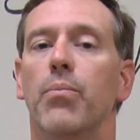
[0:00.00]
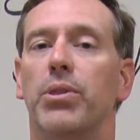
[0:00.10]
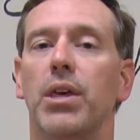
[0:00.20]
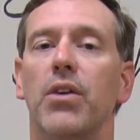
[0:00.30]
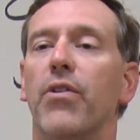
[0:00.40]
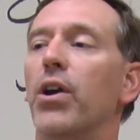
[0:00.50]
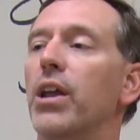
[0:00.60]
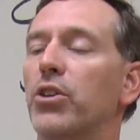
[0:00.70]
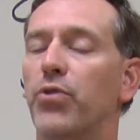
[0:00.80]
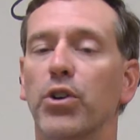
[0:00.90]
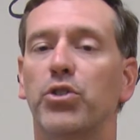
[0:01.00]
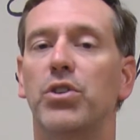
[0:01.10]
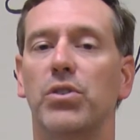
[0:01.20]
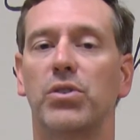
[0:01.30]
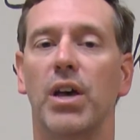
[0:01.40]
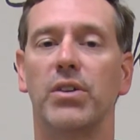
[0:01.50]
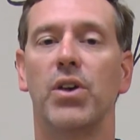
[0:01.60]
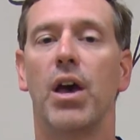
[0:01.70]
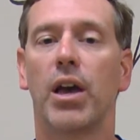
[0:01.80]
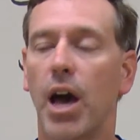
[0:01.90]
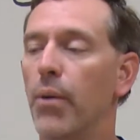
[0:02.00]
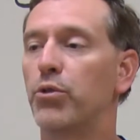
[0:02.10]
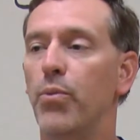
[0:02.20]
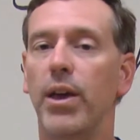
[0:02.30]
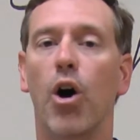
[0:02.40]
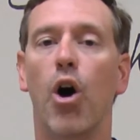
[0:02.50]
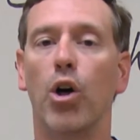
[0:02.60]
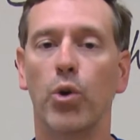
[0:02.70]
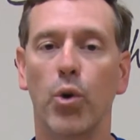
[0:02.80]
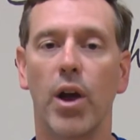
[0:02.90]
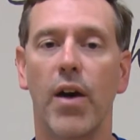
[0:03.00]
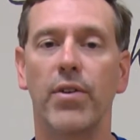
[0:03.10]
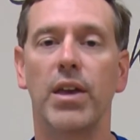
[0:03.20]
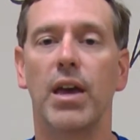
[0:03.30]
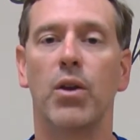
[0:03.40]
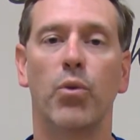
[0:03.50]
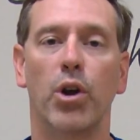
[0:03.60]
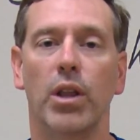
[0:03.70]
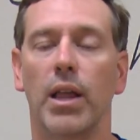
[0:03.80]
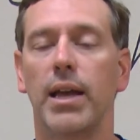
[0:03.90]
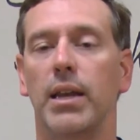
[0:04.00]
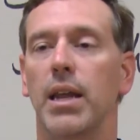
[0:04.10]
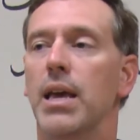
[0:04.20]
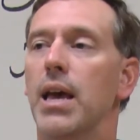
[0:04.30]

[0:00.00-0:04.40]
But then the very next verse, Jesus says, "Come to me, all who are heavy and weary laden."